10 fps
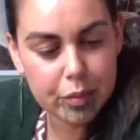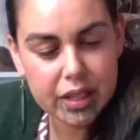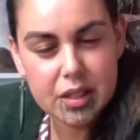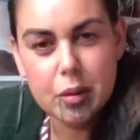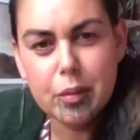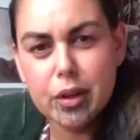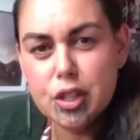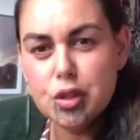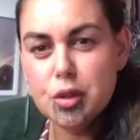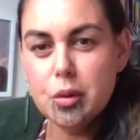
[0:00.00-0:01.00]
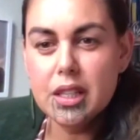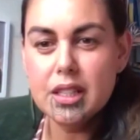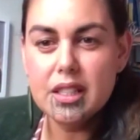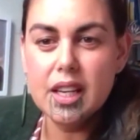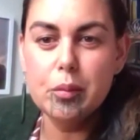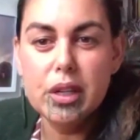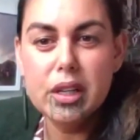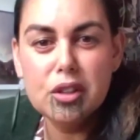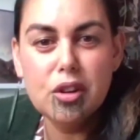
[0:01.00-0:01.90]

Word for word: pātai, but I do want to start by